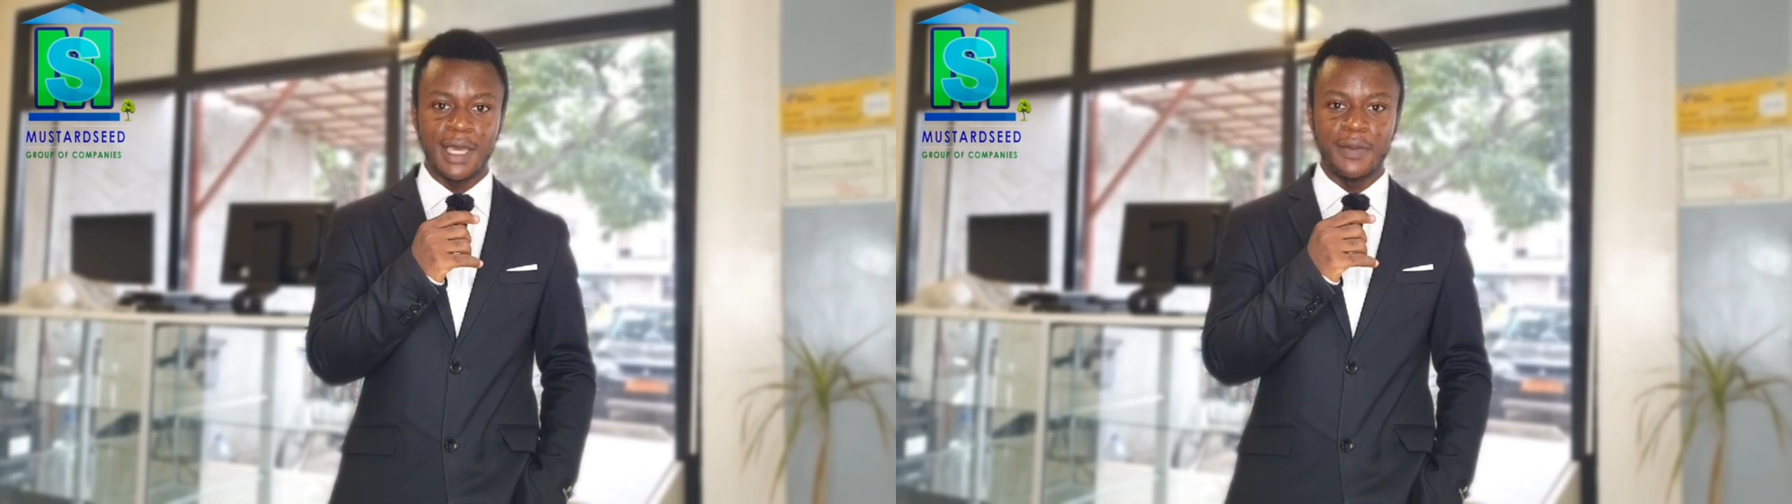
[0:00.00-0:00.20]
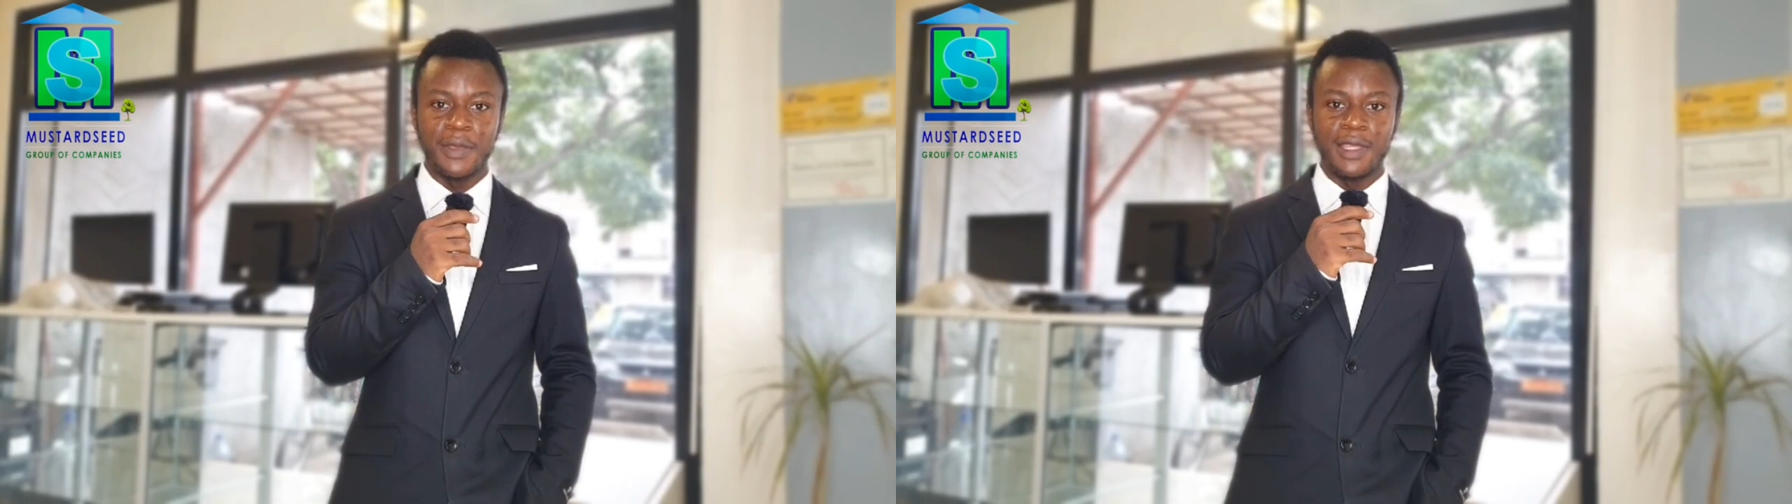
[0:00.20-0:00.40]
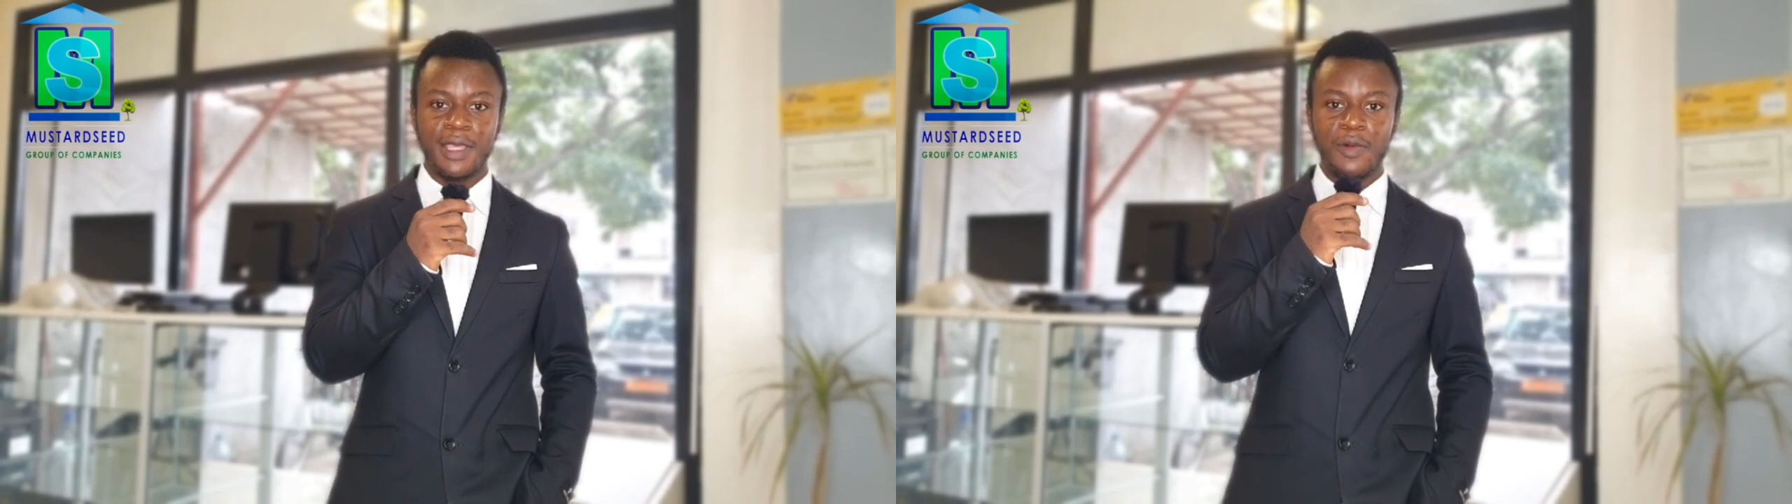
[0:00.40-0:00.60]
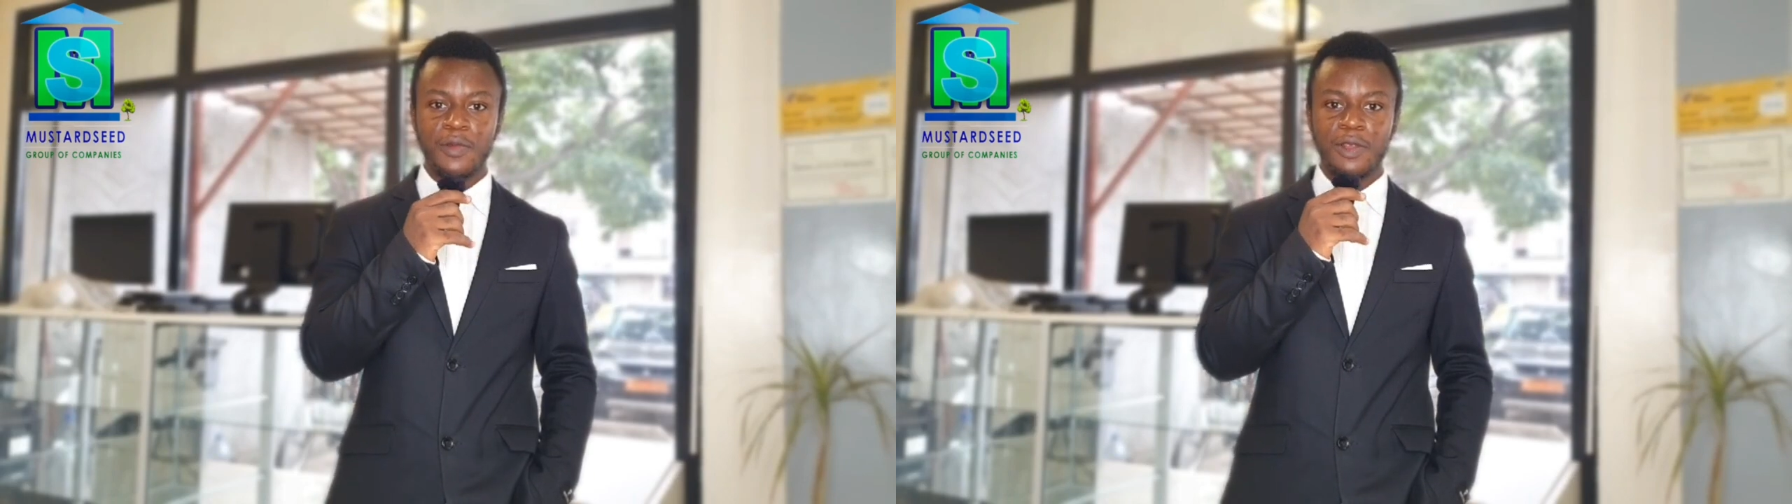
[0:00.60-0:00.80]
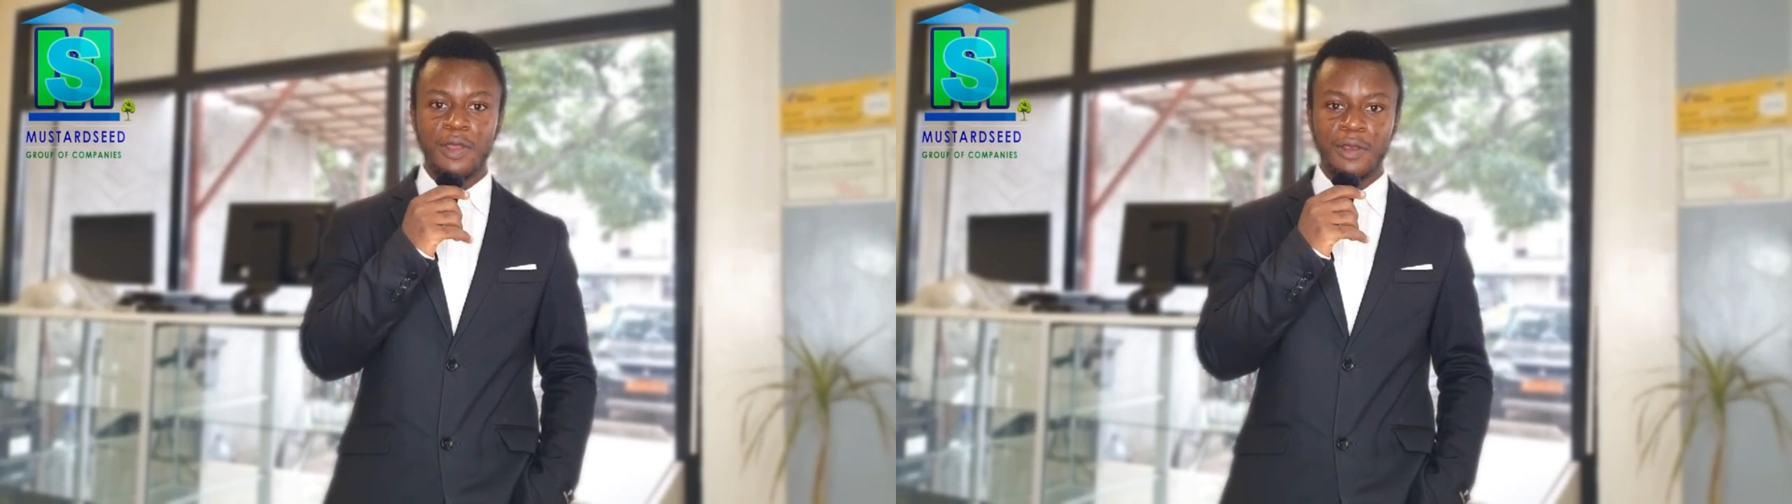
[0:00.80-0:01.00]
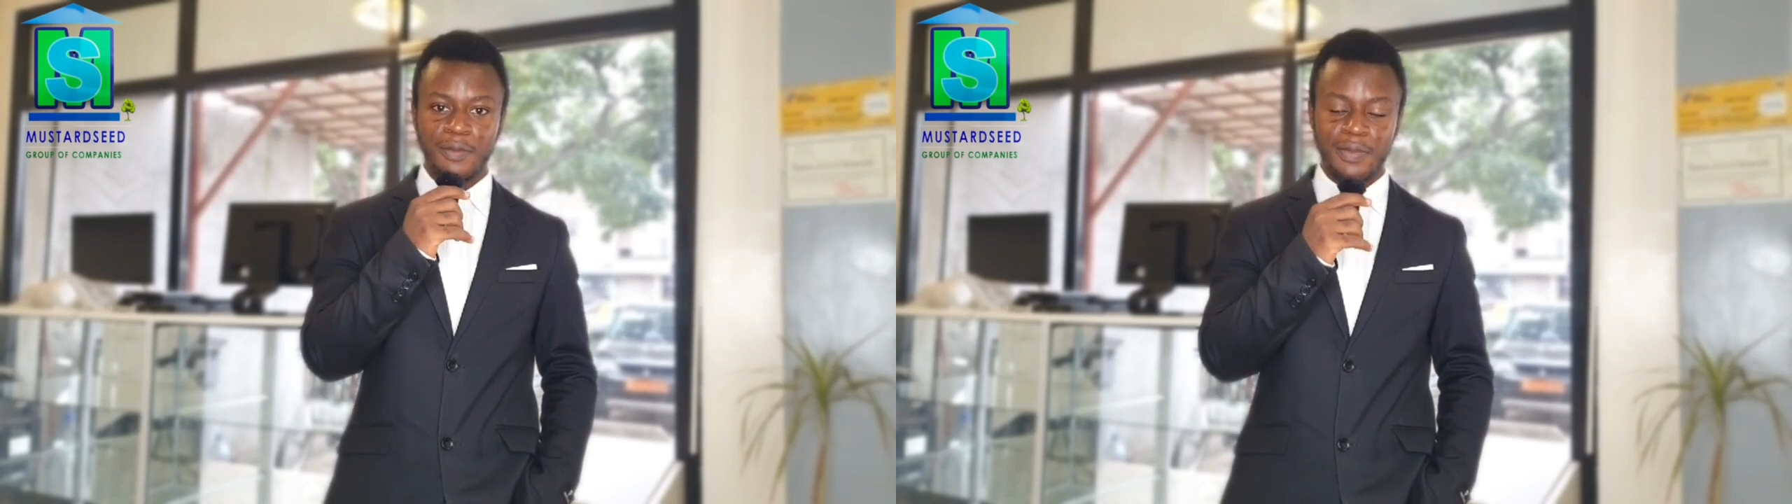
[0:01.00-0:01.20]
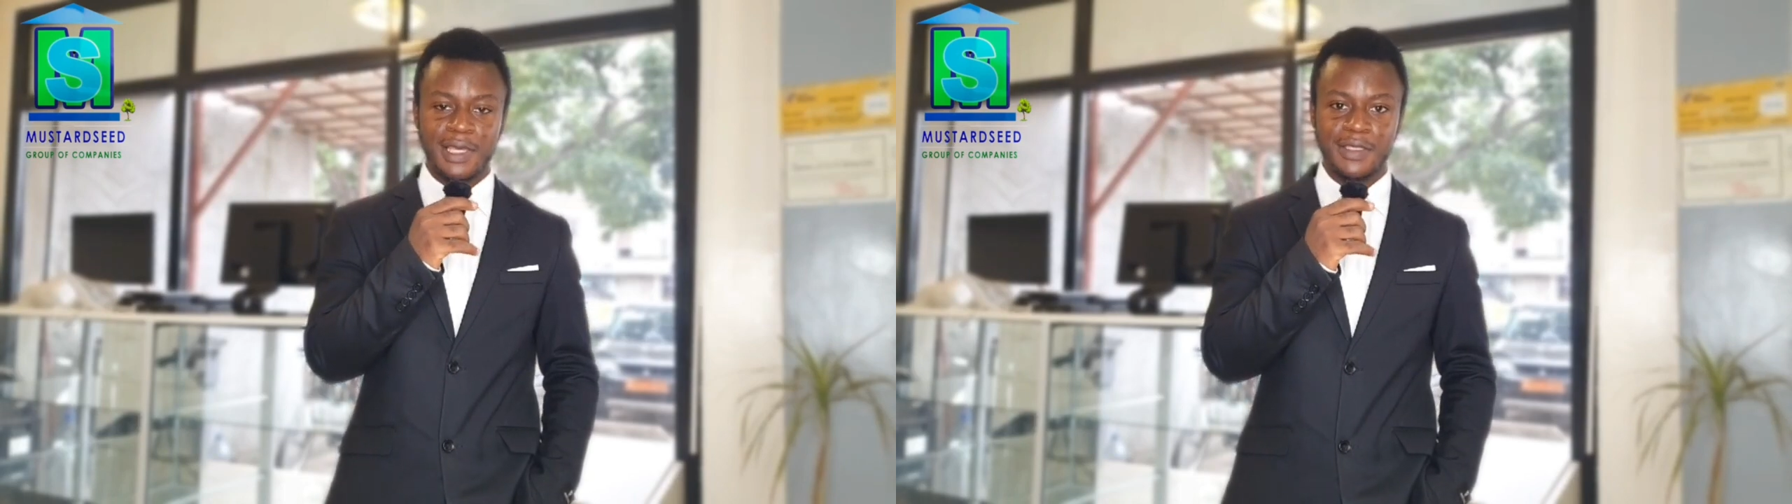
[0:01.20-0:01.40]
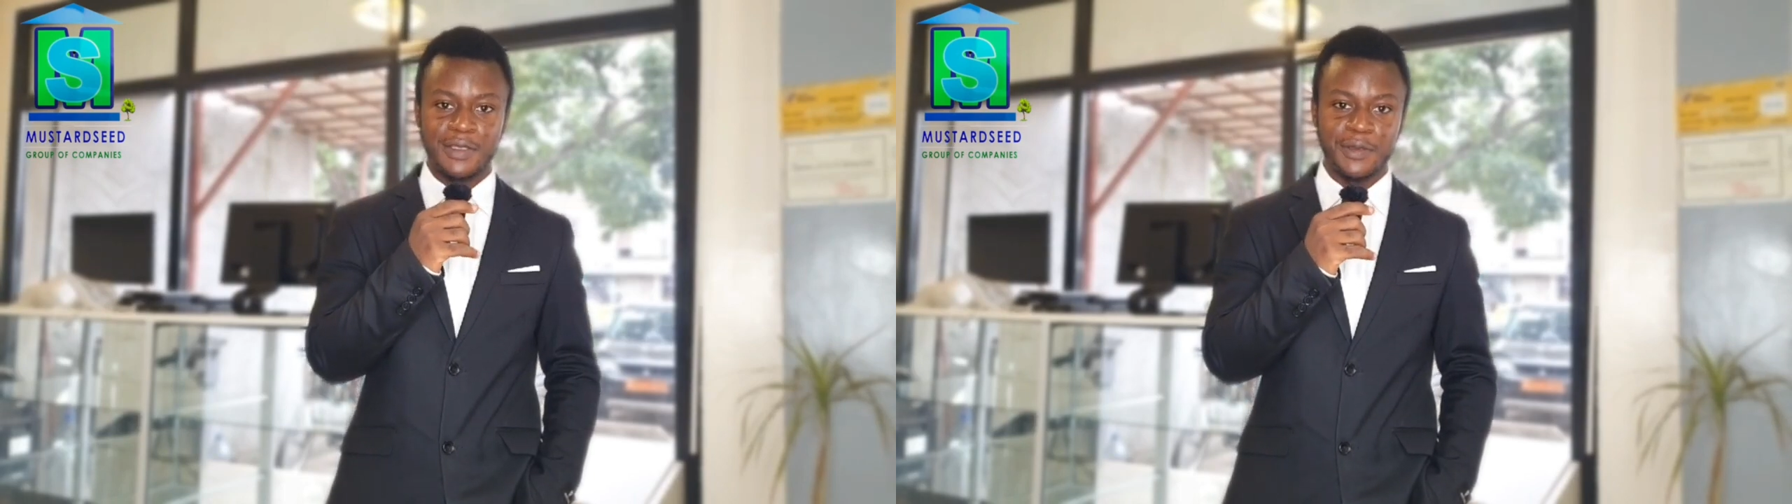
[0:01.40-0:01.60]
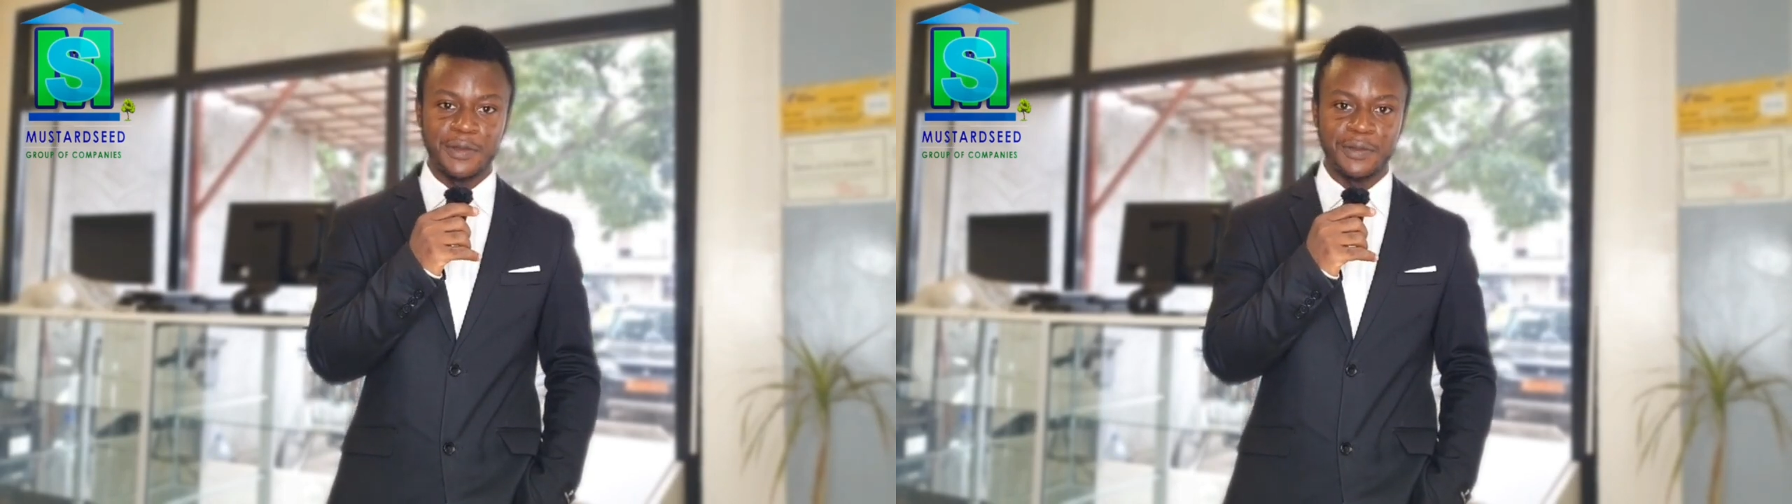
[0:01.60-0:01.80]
and may the good Lord bless you.